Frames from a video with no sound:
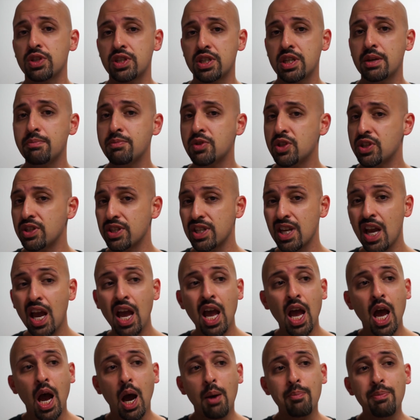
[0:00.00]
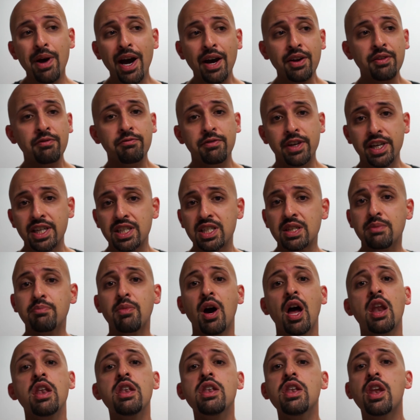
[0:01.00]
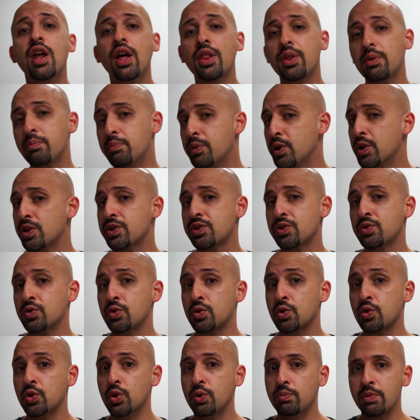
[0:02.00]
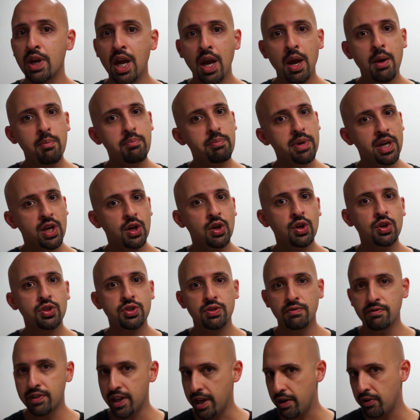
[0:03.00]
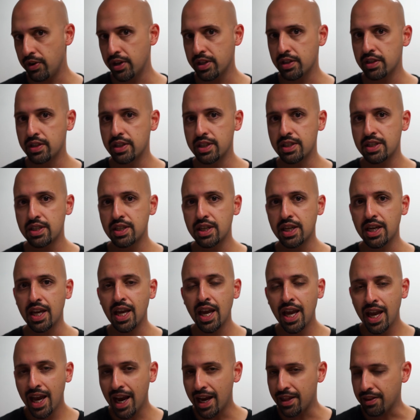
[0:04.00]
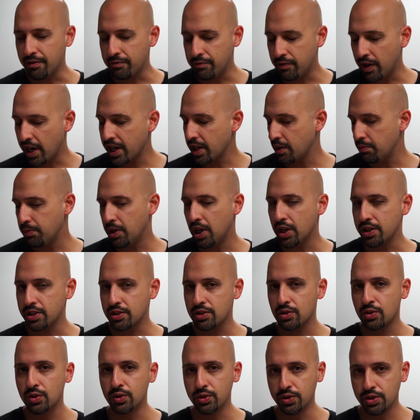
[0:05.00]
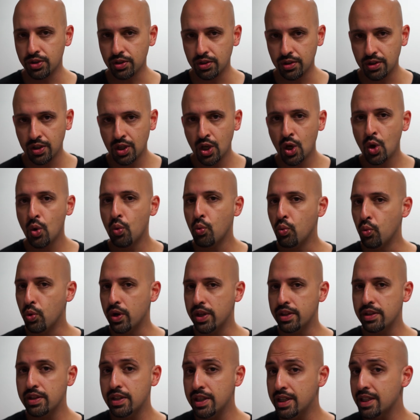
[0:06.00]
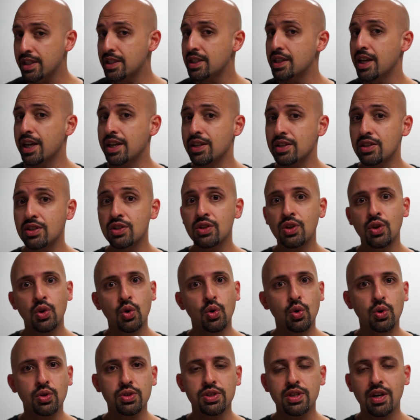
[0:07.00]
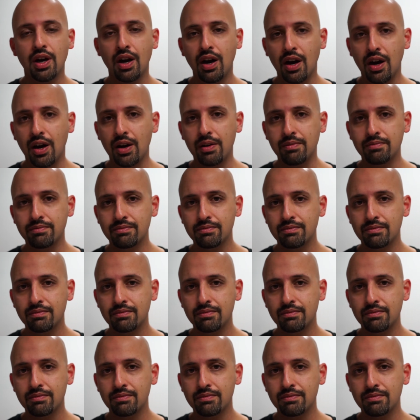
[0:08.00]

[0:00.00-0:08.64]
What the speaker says: or assumptions about a victim, another person or group, because of their ethnicity. And the final part is crucial, with the intent to cause harm.